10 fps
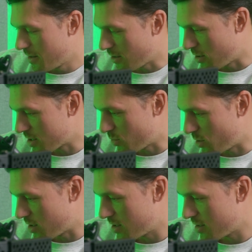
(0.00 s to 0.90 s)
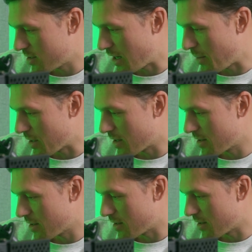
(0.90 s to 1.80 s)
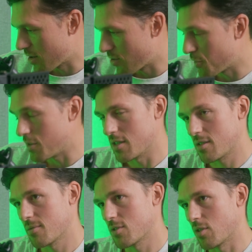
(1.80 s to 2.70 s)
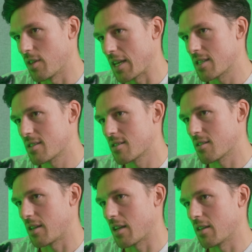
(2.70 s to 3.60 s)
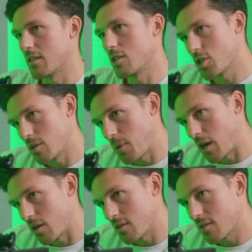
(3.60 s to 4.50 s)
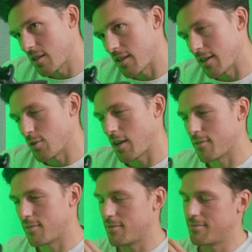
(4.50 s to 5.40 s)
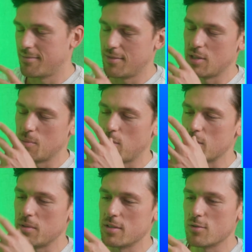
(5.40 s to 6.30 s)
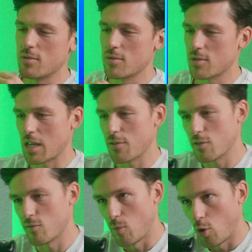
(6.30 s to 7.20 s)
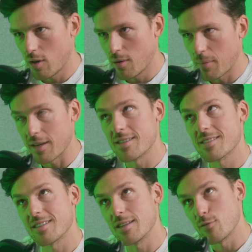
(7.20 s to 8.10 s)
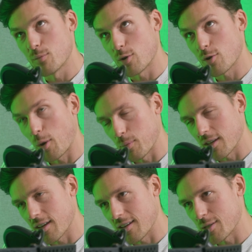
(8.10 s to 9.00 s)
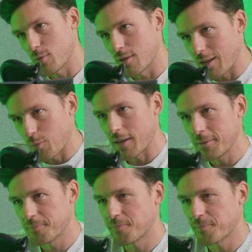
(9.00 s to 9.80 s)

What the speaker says: I lost the word. Dynamic grid fees. So that's like an additional part, and then you have the possibility to save even more, but it's even more complicated. Let's put it that way.